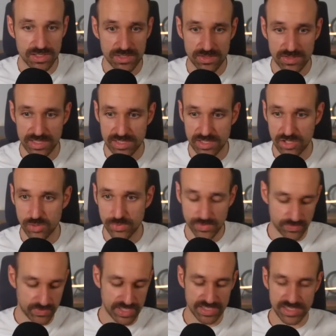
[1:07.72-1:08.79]
so let's open
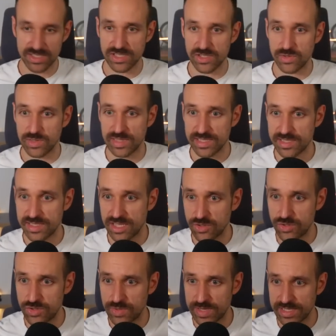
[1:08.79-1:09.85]
VS Code. Let's go
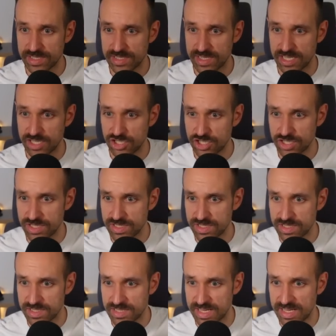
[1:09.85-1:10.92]
to extensions,
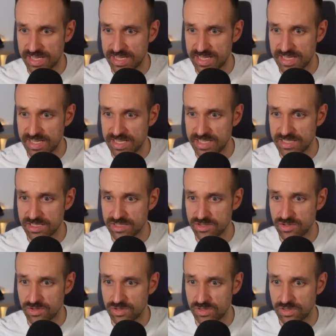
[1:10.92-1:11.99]
say
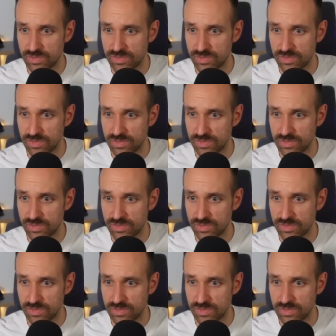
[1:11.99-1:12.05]
install